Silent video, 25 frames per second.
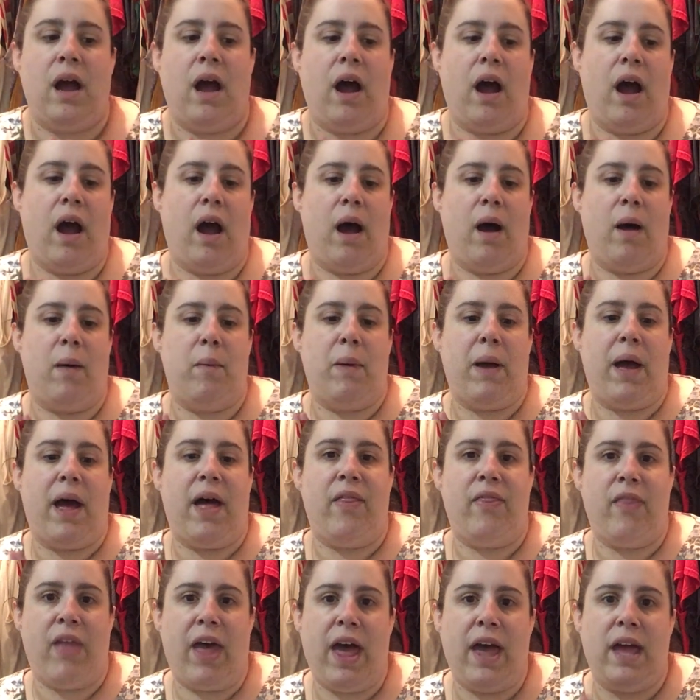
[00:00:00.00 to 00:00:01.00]

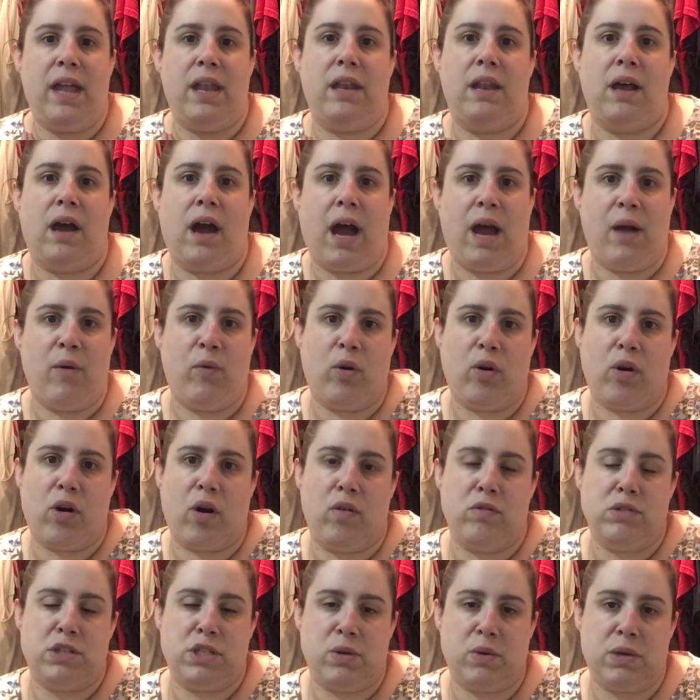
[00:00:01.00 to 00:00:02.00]
And then I will
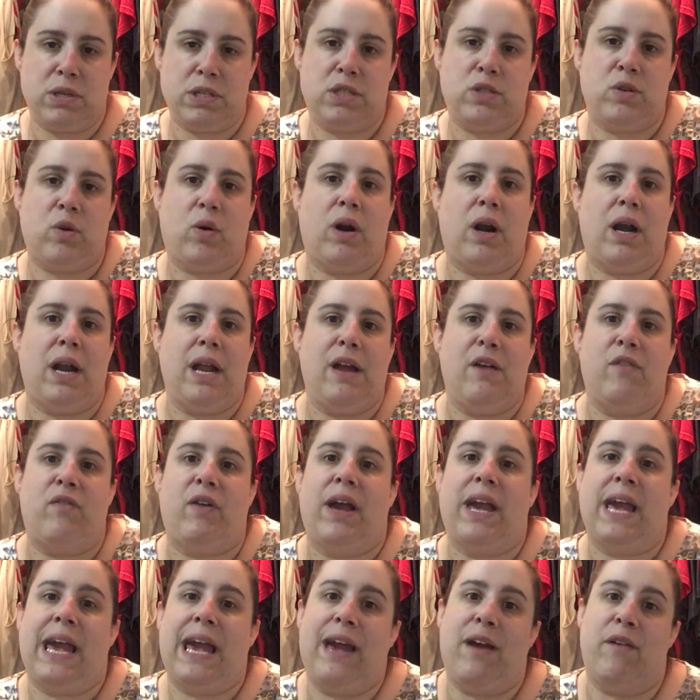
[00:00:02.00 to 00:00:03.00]
go to a store if
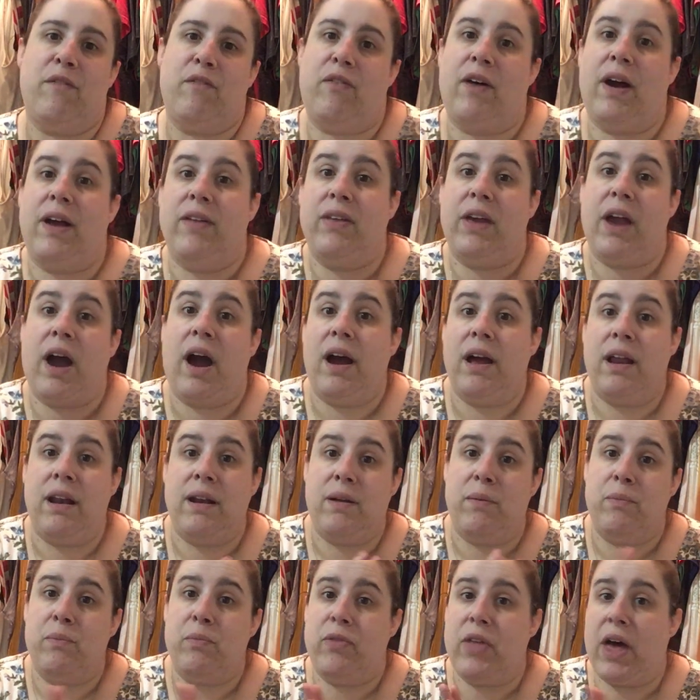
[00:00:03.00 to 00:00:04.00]
I can't find the
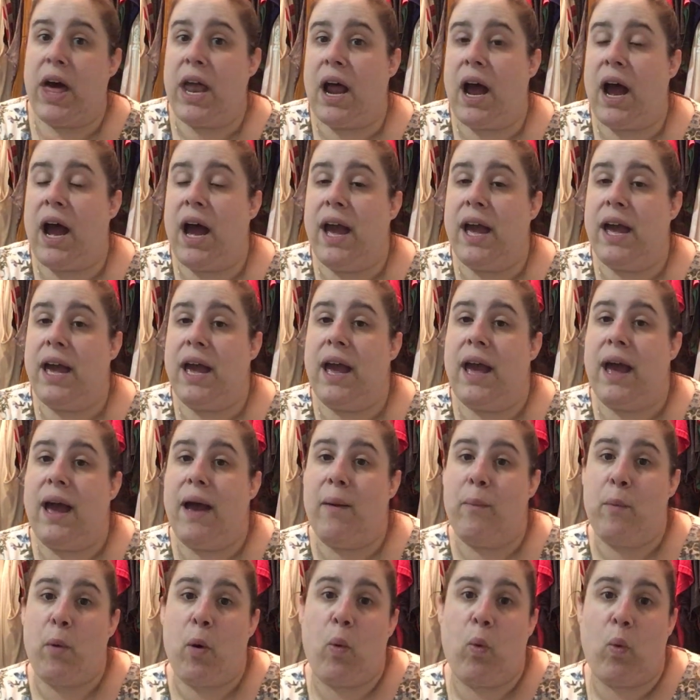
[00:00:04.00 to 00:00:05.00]
item that I
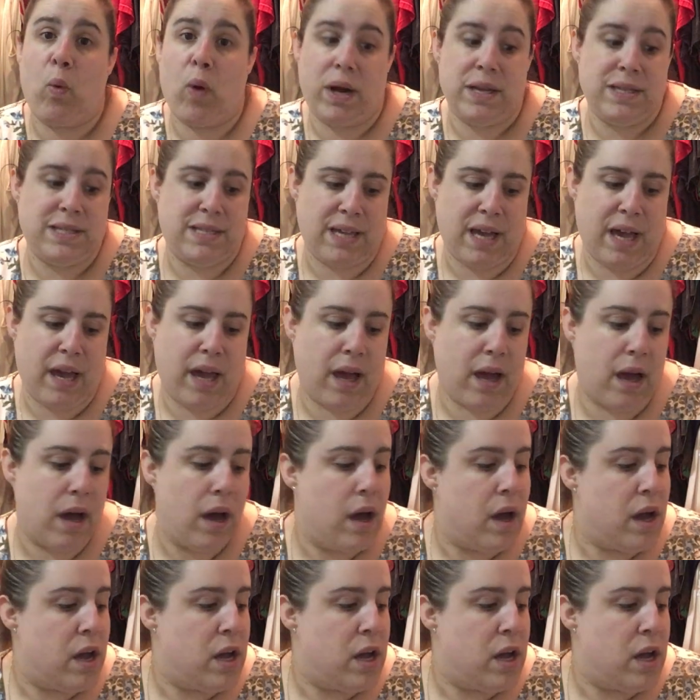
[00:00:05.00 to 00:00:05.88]
am wanting.